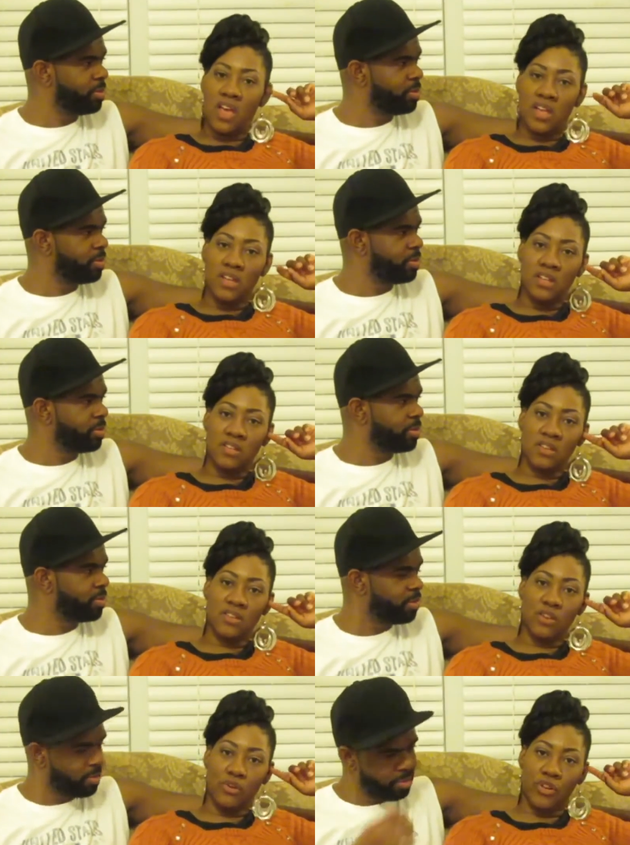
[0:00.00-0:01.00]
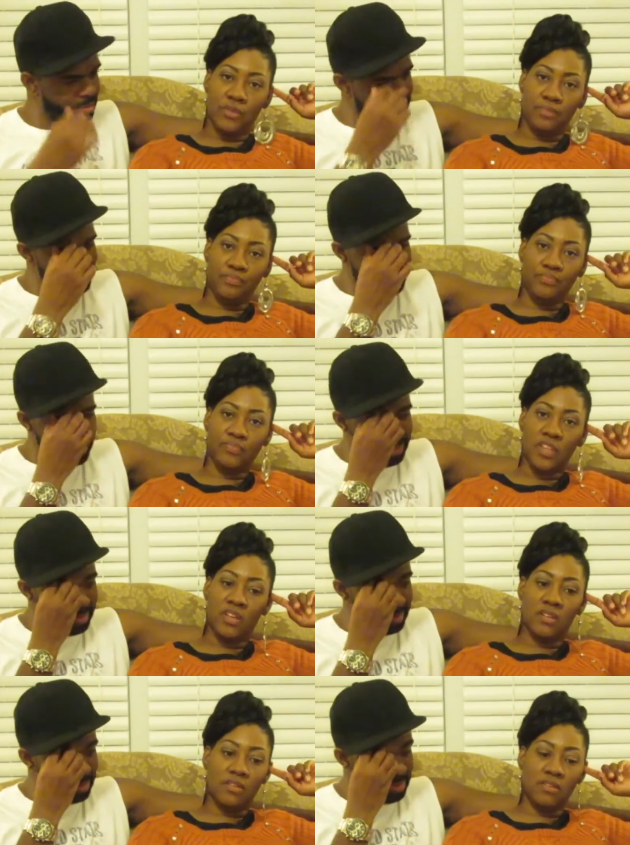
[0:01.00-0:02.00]
Speaker 1: and he needs an attorney.
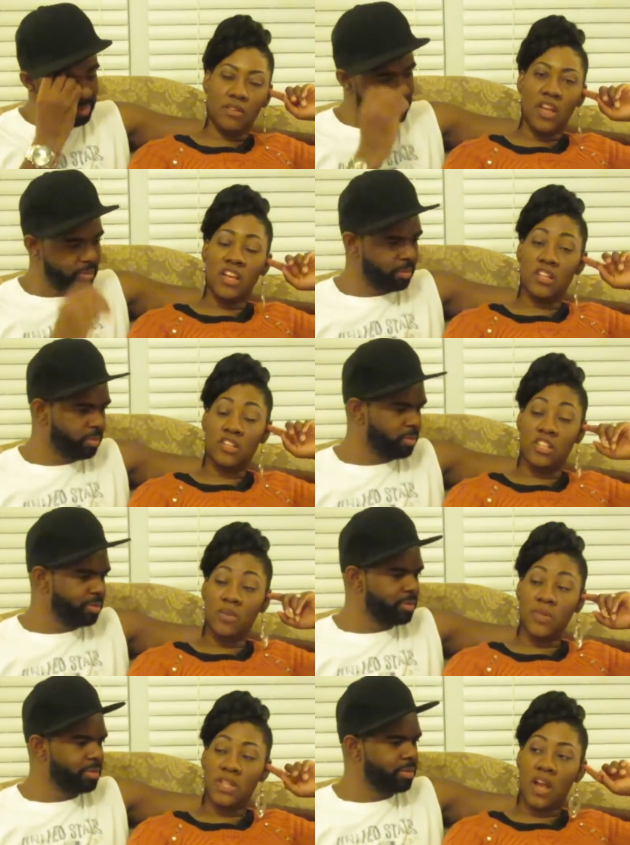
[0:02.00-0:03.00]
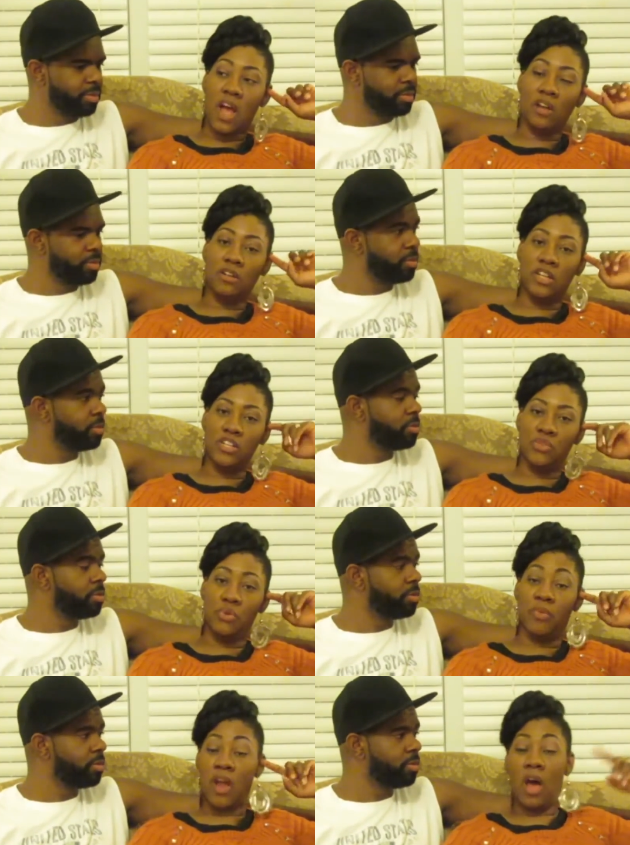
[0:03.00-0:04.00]
And she was like, "I'll look
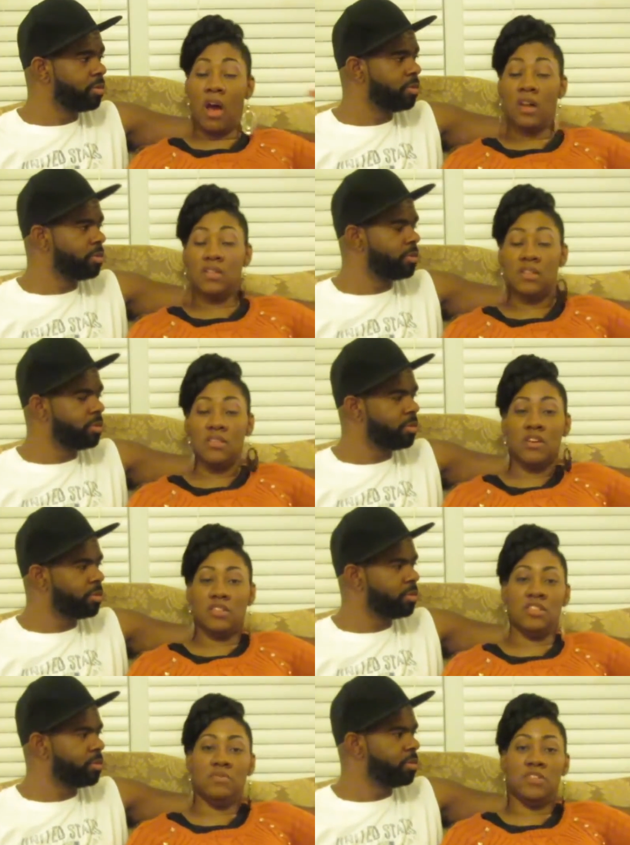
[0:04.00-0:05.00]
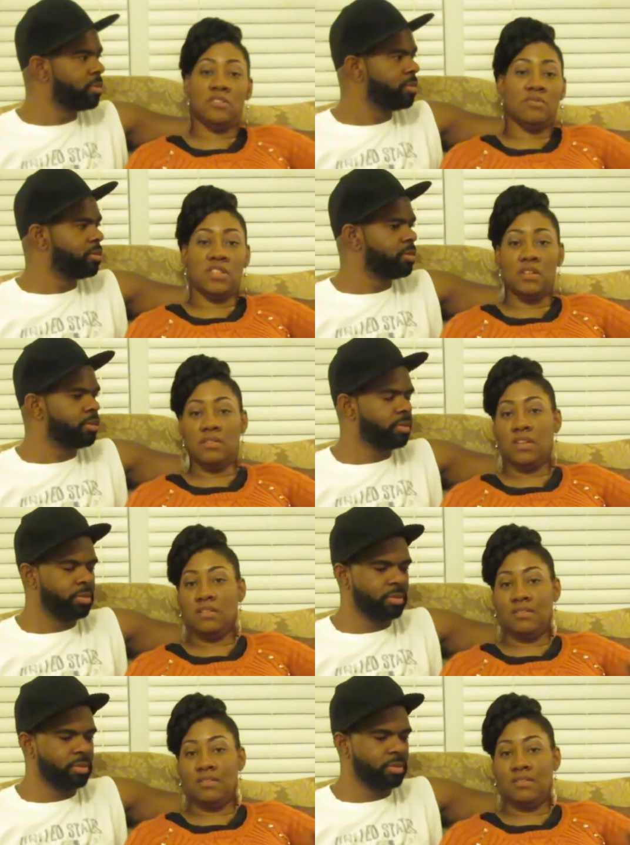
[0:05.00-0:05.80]
into it," but I honestly thought that she was just gonna sit let